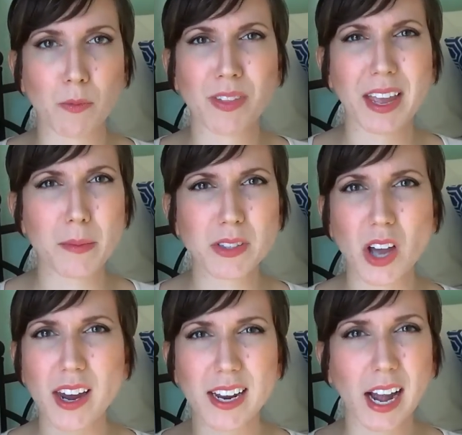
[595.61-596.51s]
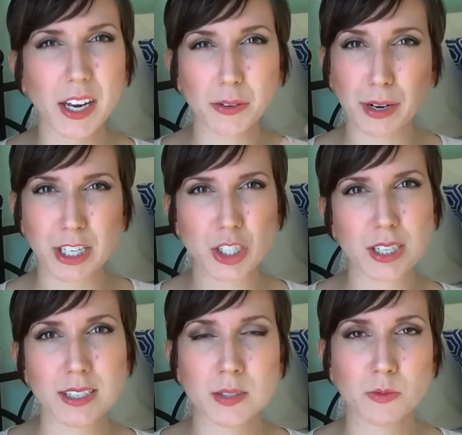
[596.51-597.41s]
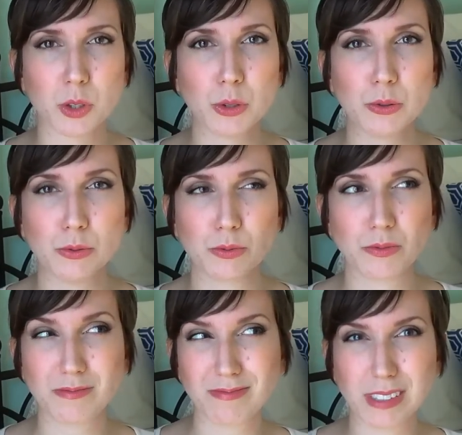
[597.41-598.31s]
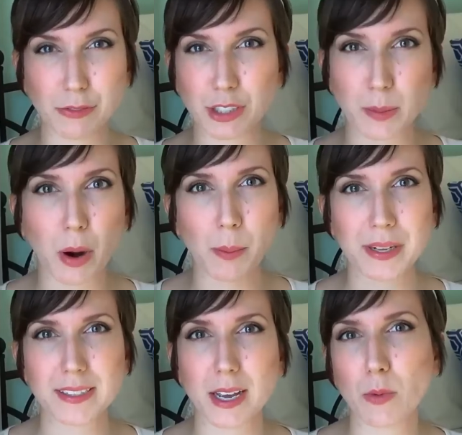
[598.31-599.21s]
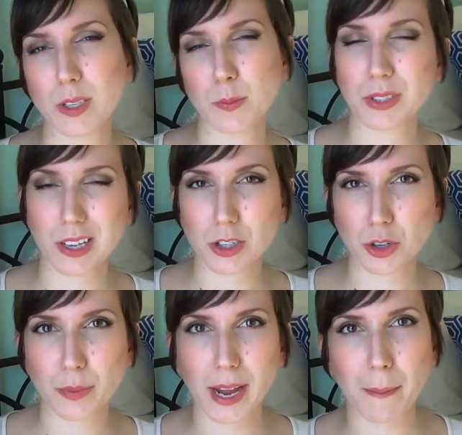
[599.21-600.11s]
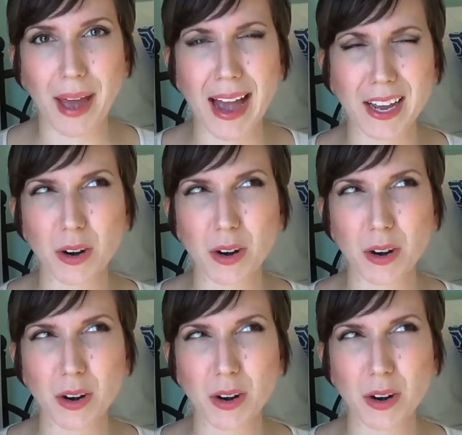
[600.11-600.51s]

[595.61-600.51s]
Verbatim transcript: And with Amazon, it kind of ranges through different departments, like which percentage will get back.